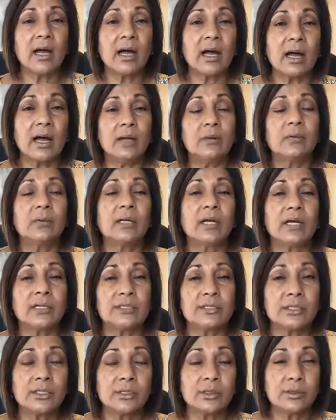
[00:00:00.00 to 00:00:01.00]
I would
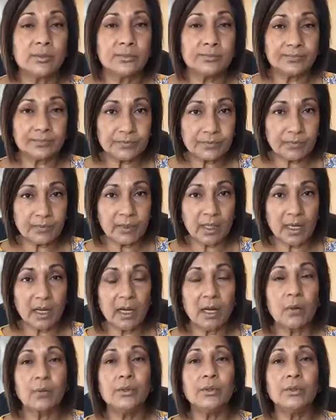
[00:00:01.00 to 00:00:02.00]
ask you,
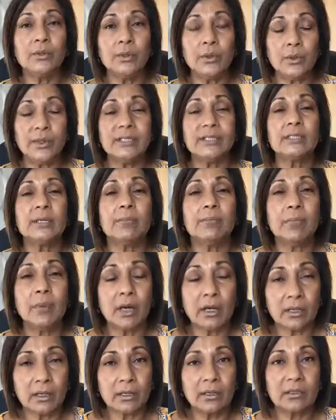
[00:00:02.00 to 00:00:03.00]
how are you going to
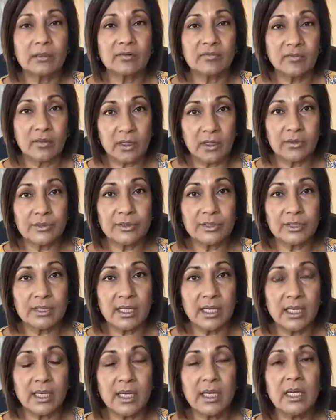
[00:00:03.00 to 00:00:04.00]
mark Father's
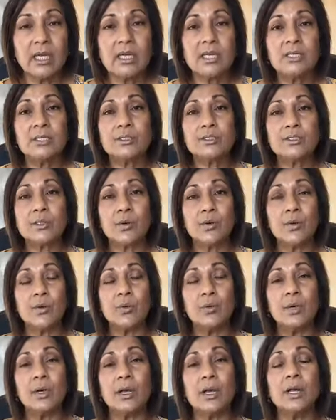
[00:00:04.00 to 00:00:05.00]
Day? So
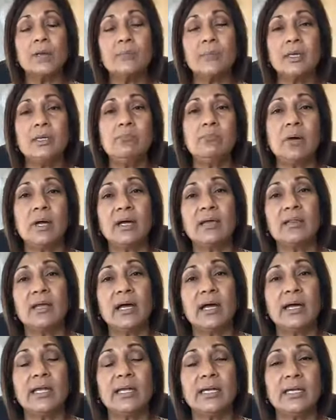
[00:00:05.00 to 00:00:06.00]
what I mean by
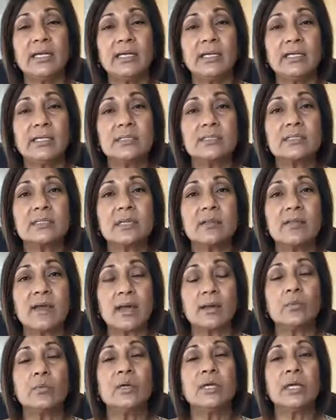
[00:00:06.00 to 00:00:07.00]
that is
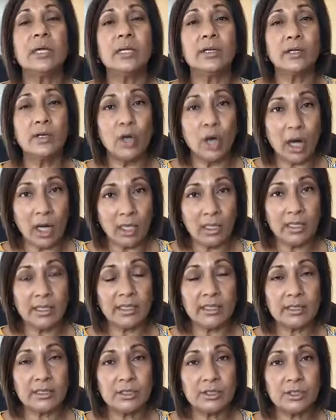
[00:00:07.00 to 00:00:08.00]
that we
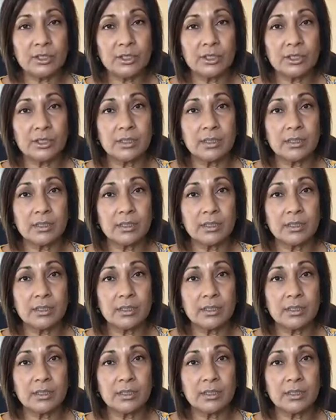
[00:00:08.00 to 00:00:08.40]
acknowledge